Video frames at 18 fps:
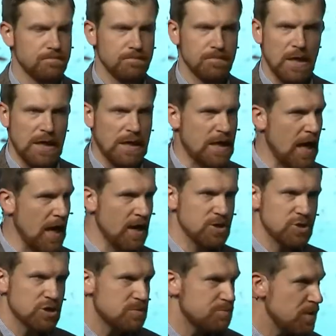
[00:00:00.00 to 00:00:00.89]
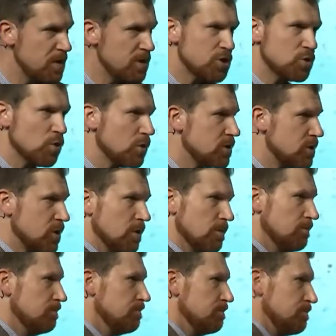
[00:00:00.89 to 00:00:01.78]
It can't just be the short term.
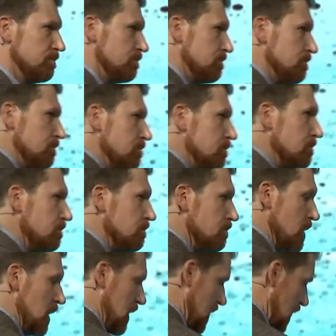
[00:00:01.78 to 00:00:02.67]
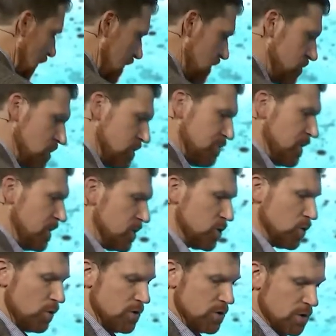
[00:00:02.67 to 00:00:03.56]
It can't just be the
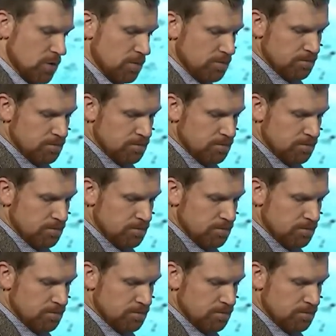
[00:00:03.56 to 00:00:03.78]
short term.